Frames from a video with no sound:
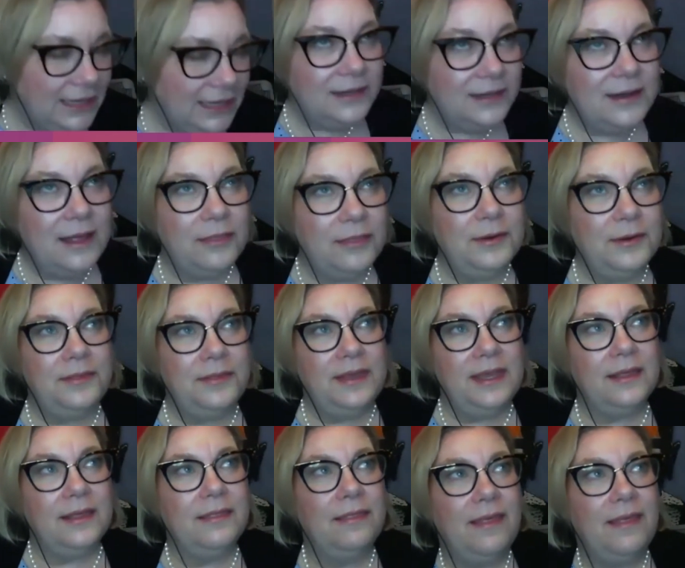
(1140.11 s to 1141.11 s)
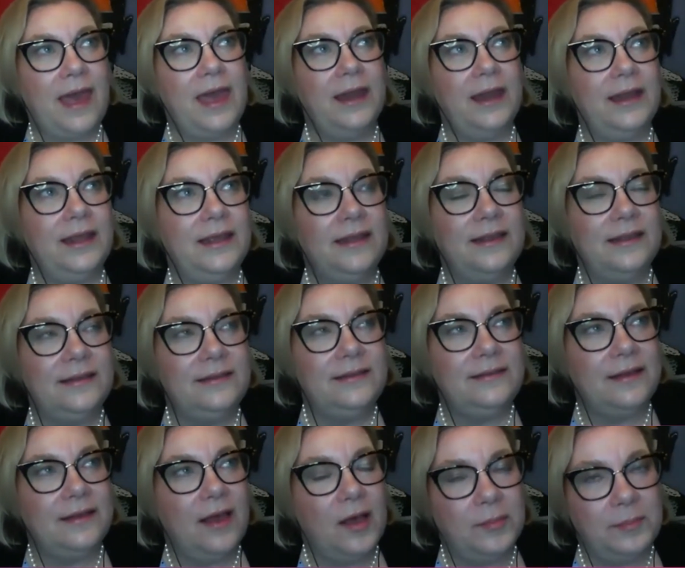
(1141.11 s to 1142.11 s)
I think another thing that is
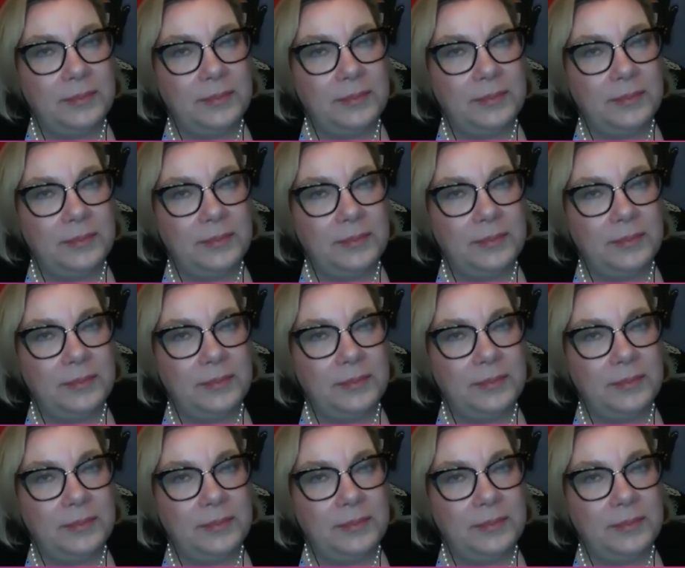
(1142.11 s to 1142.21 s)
